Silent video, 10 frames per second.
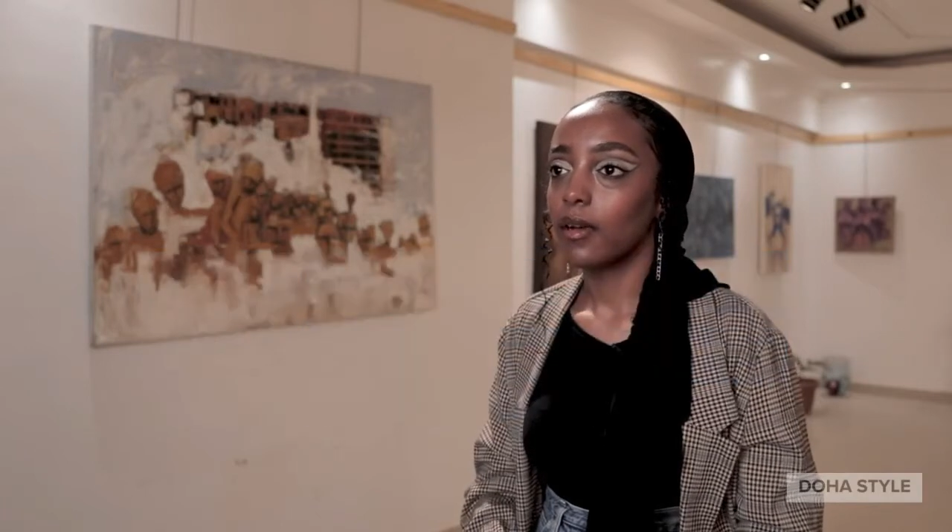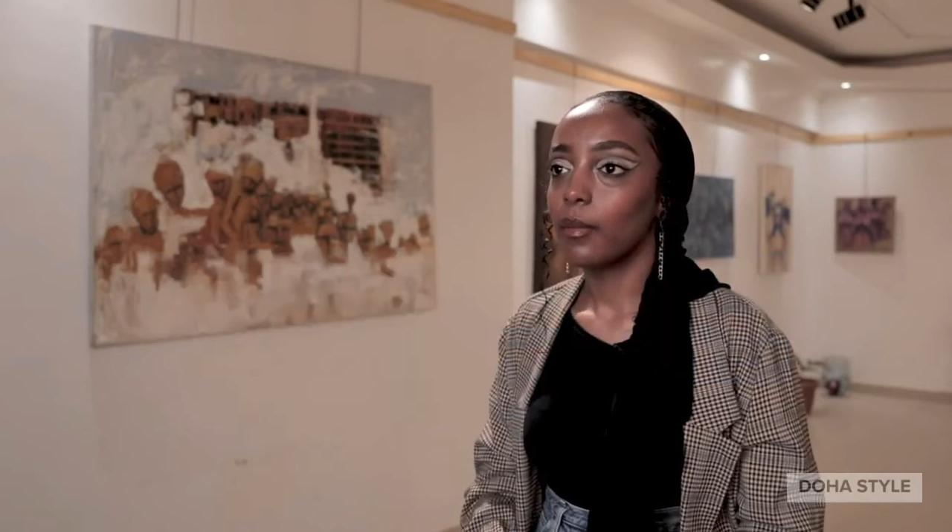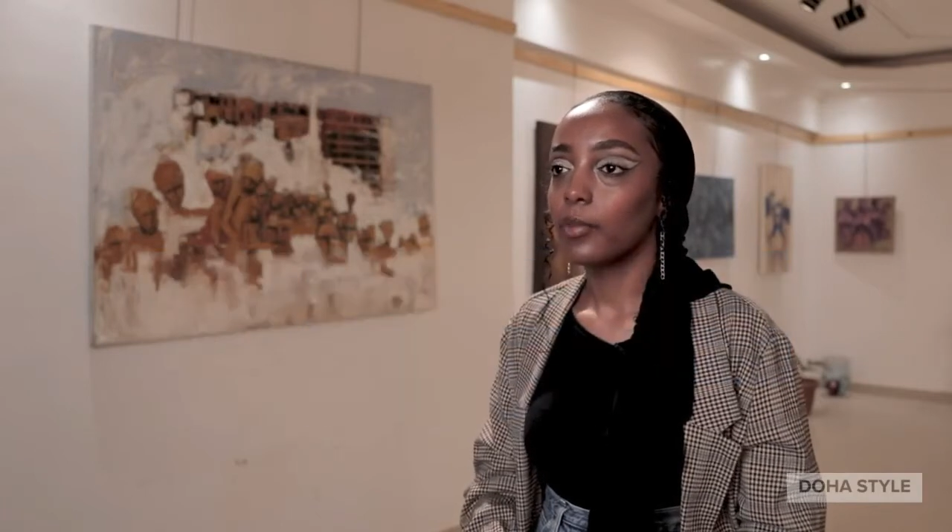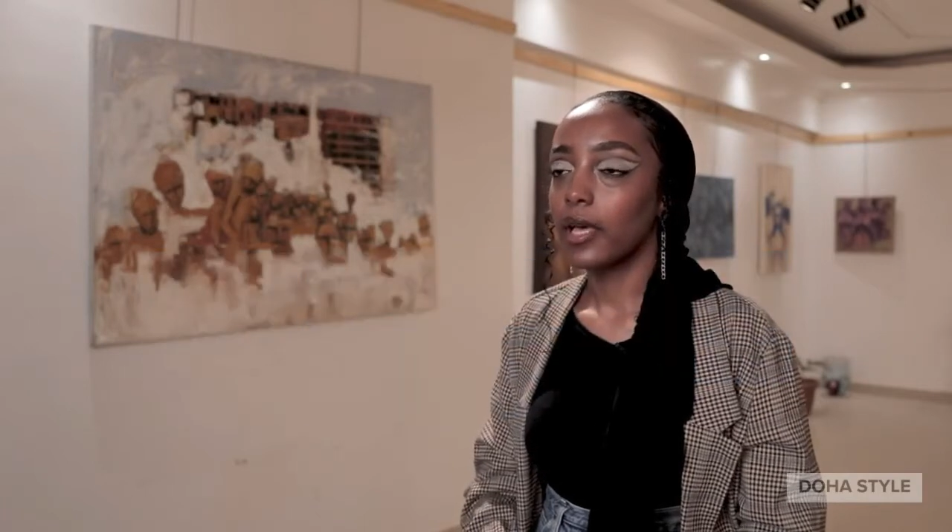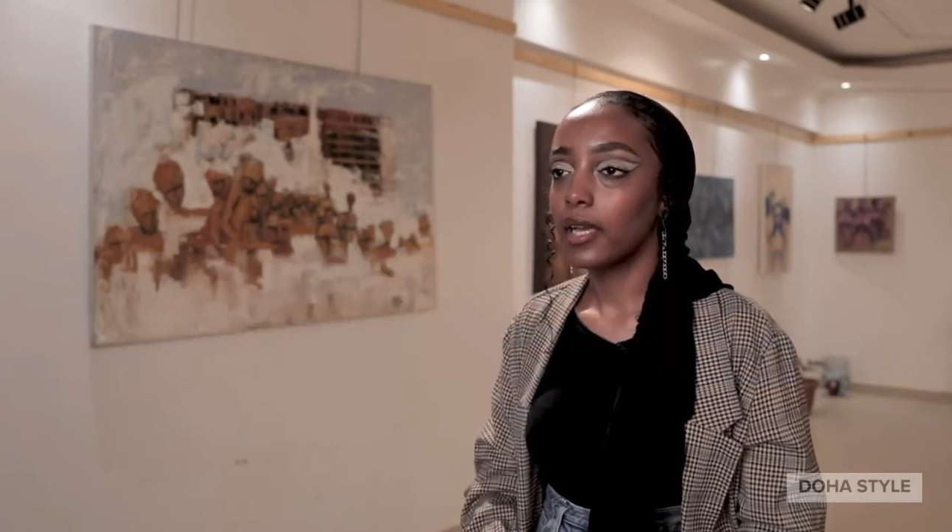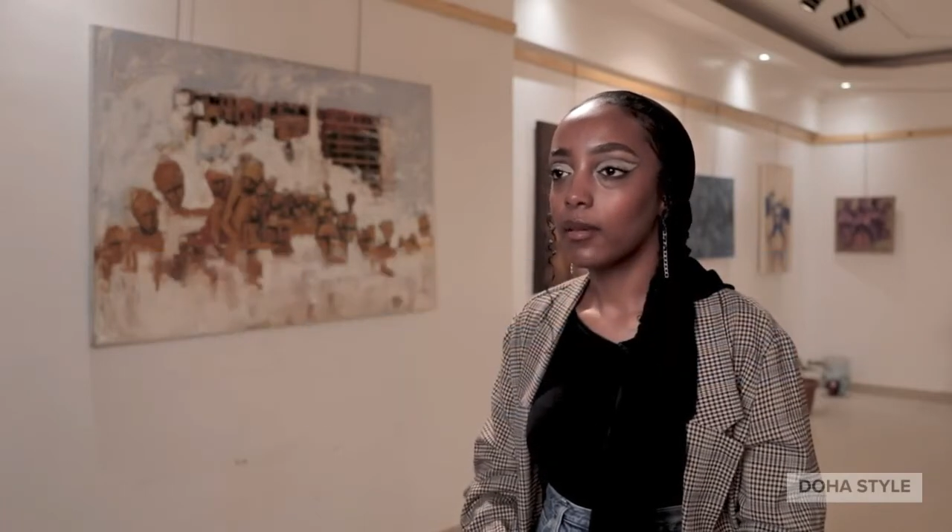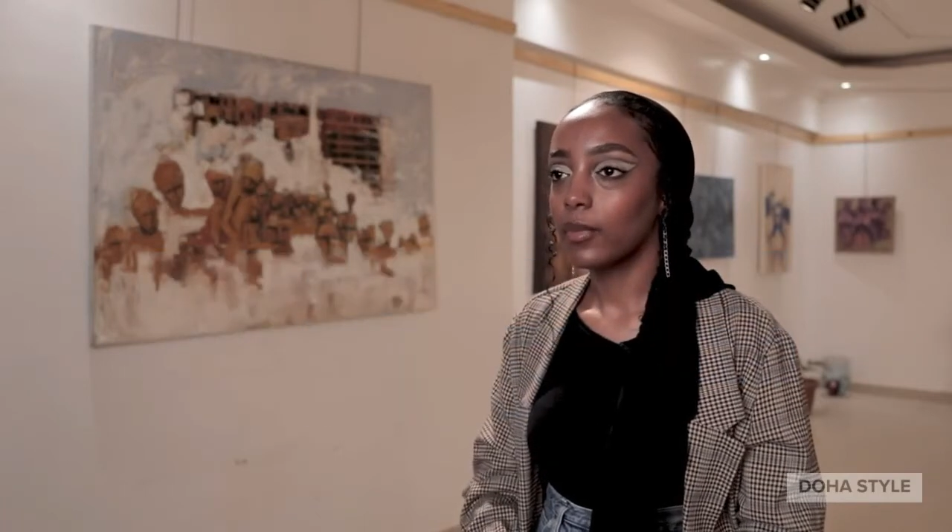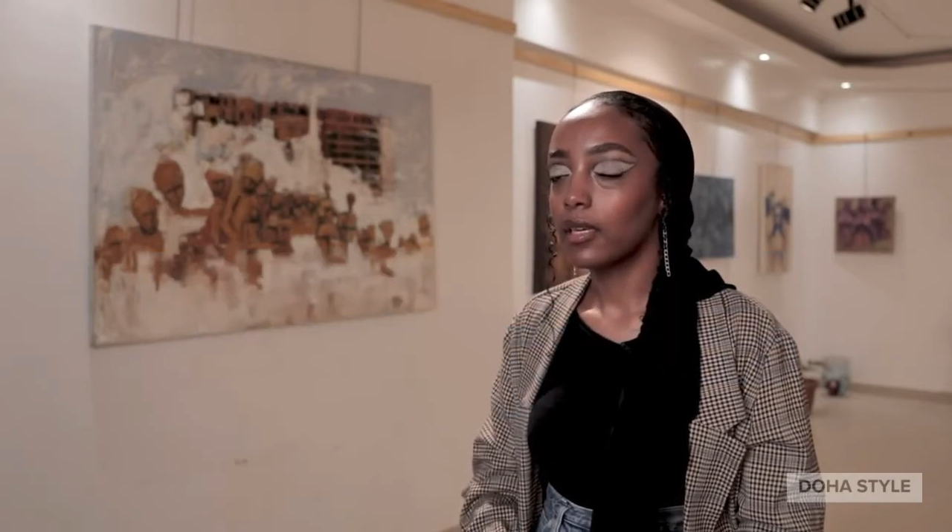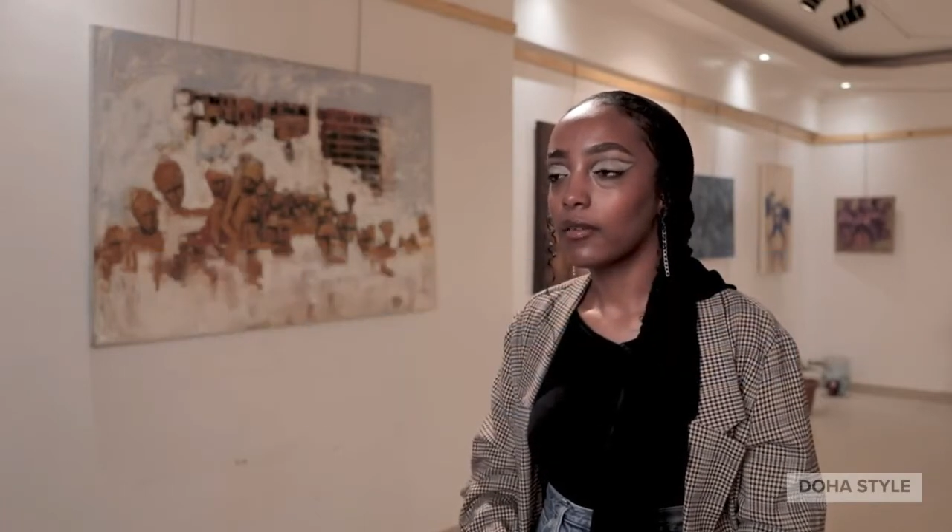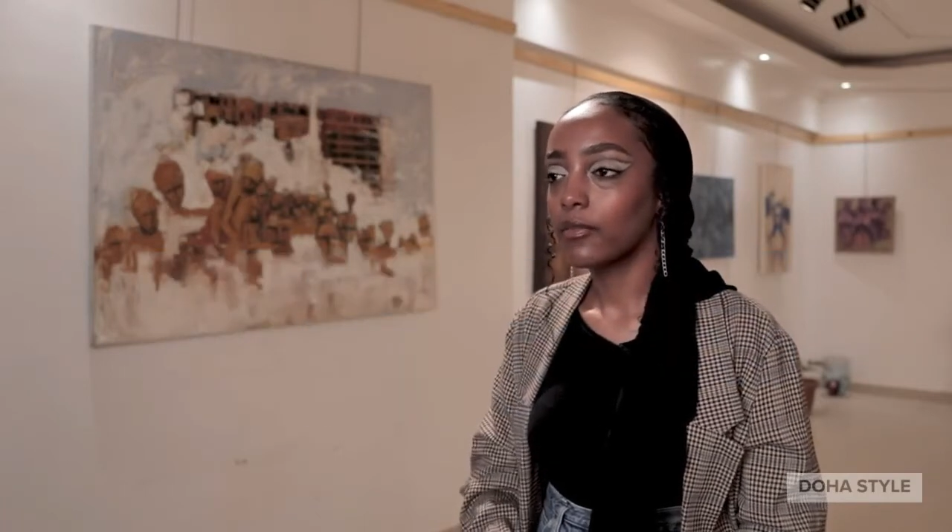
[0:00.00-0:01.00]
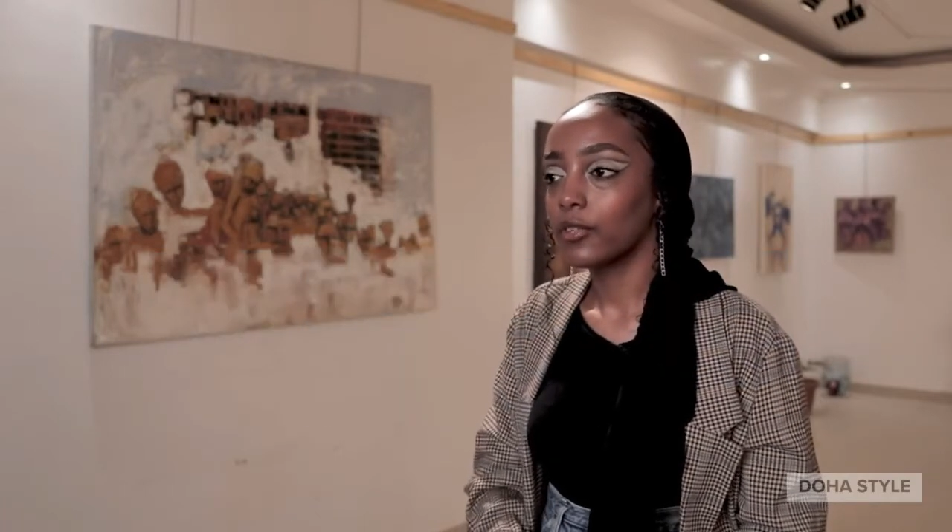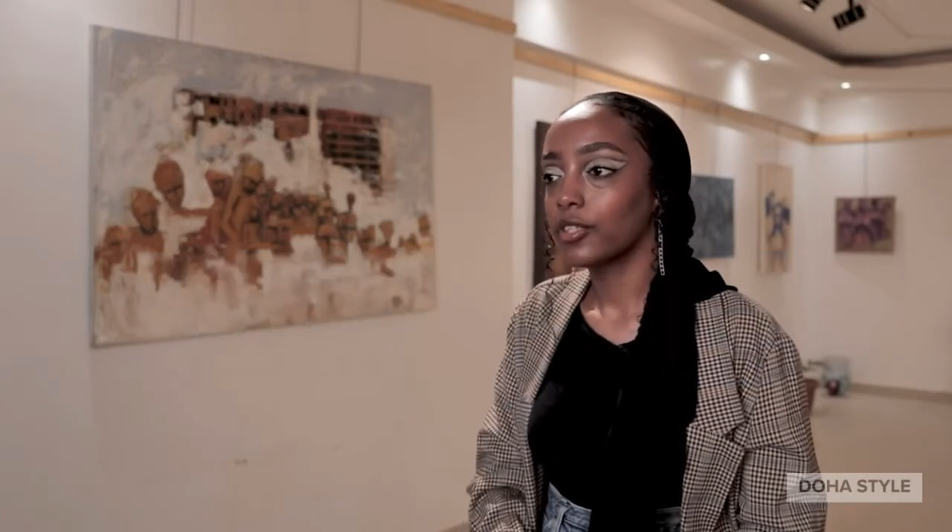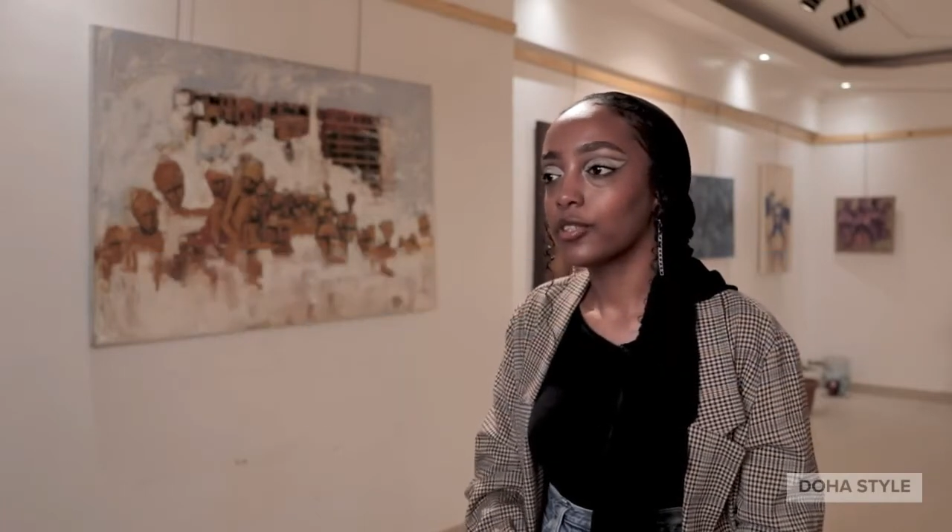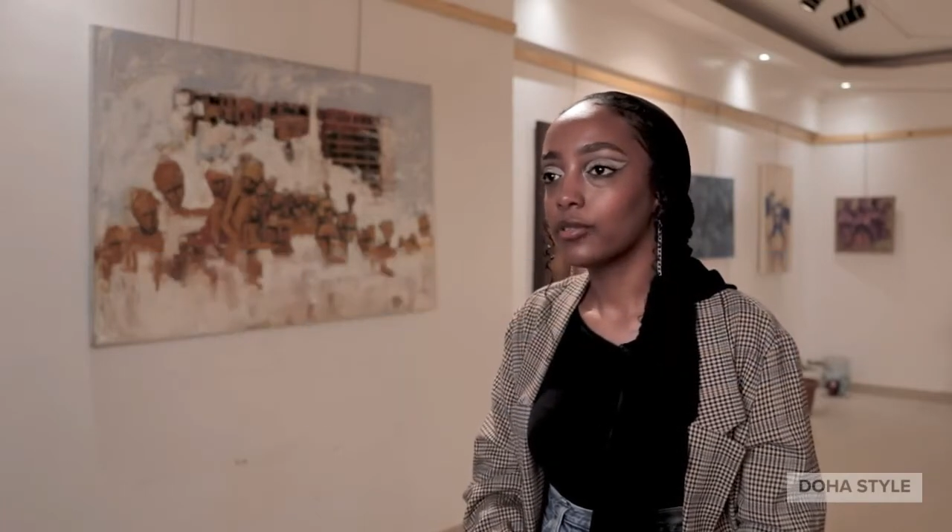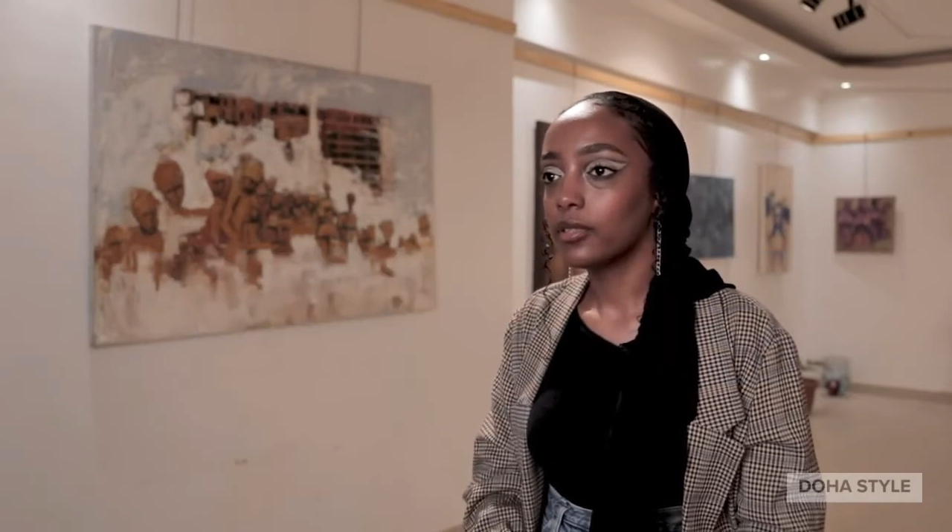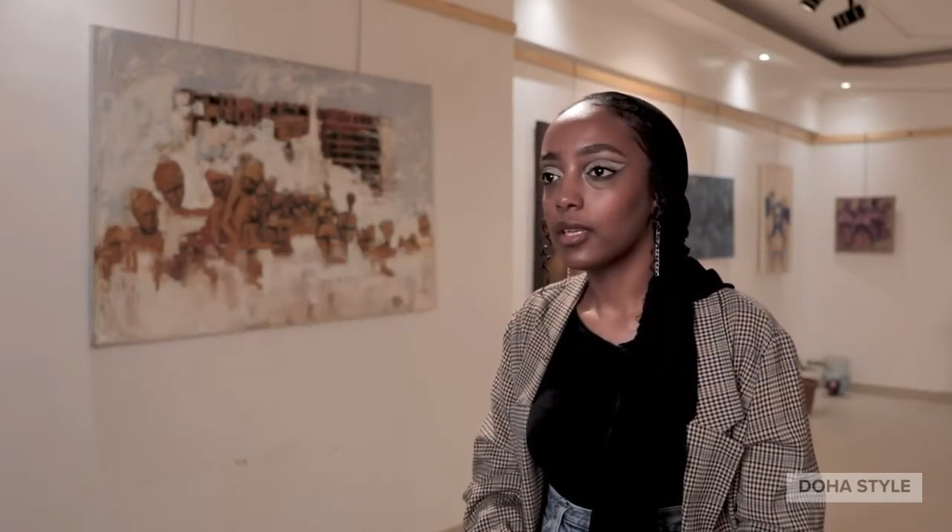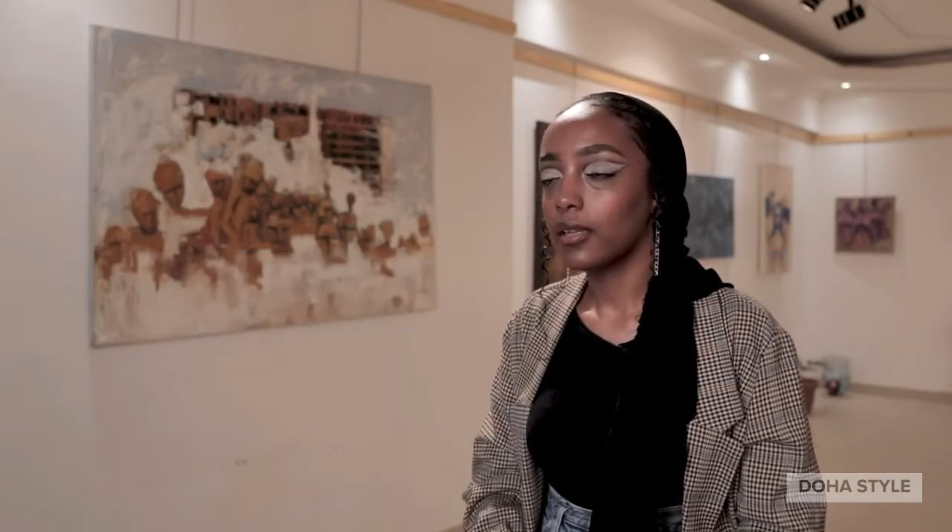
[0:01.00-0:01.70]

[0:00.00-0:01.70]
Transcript: Applying makeup for a shoot